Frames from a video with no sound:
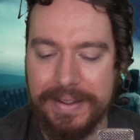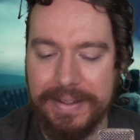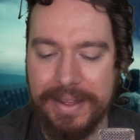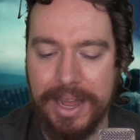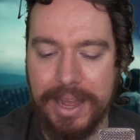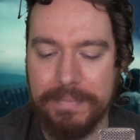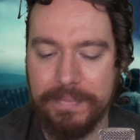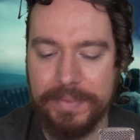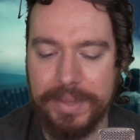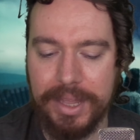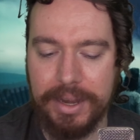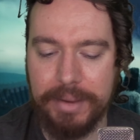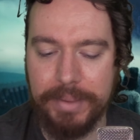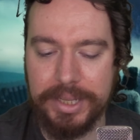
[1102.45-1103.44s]
Um,
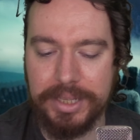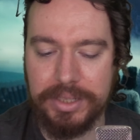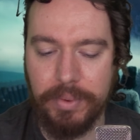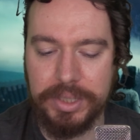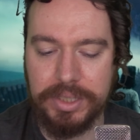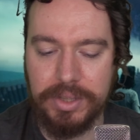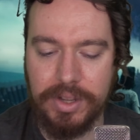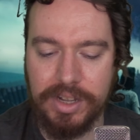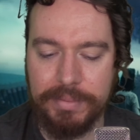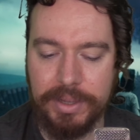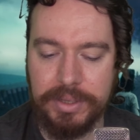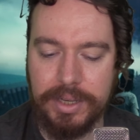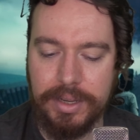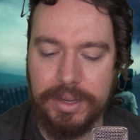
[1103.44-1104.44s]
that I might want to talk
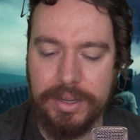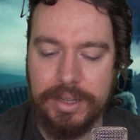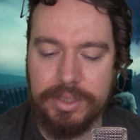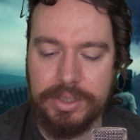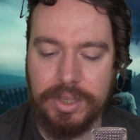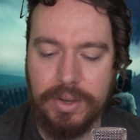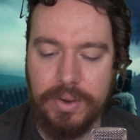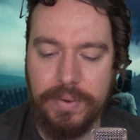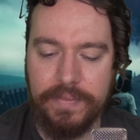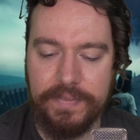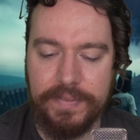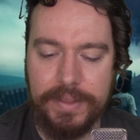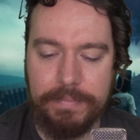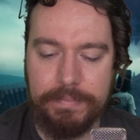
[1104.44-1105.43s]
about. So
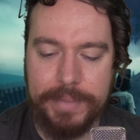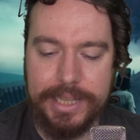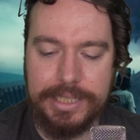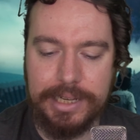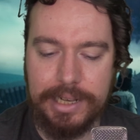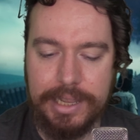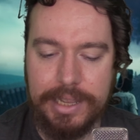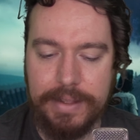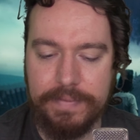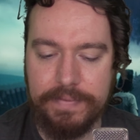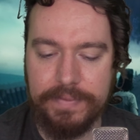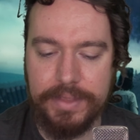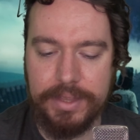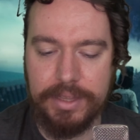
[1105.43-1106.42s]
basically,
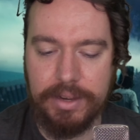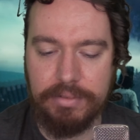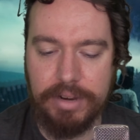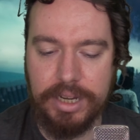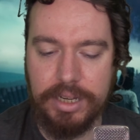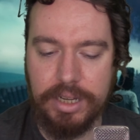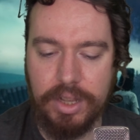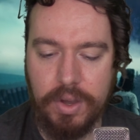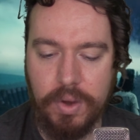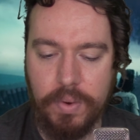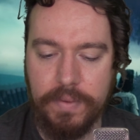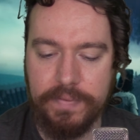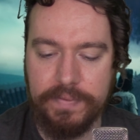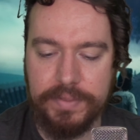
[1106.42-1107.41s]
they're ready to go.